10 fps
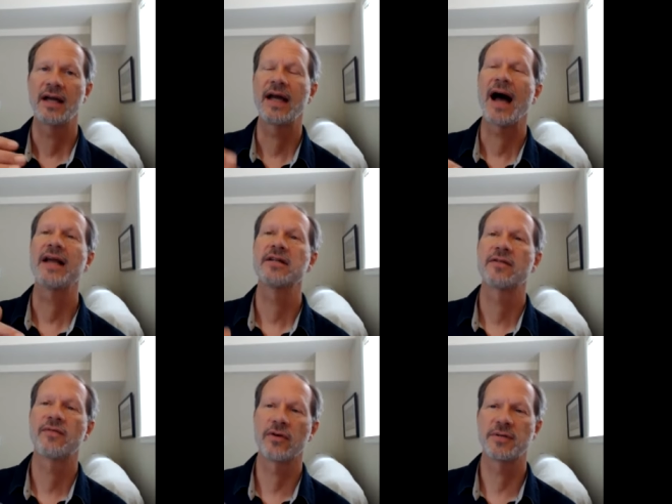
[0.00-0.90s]
guidance
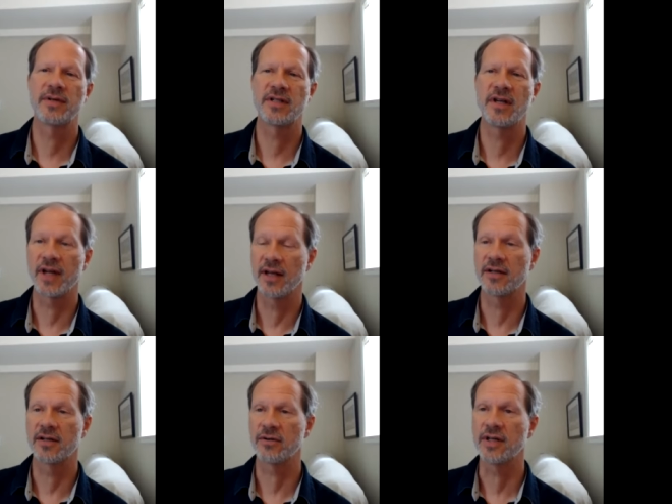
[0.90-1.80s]
for specific
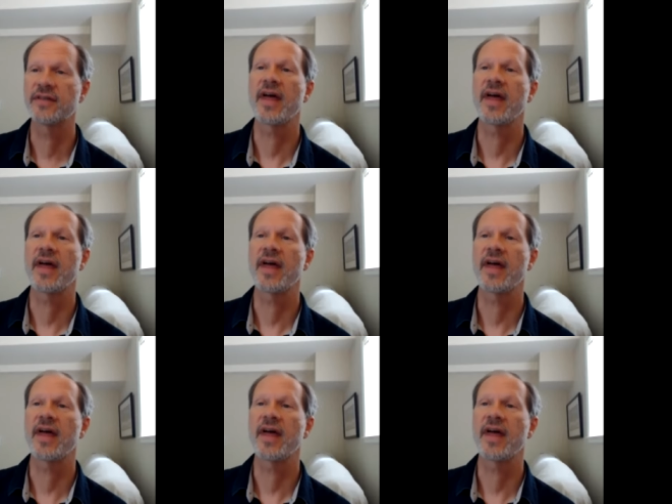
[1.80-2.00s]
industries.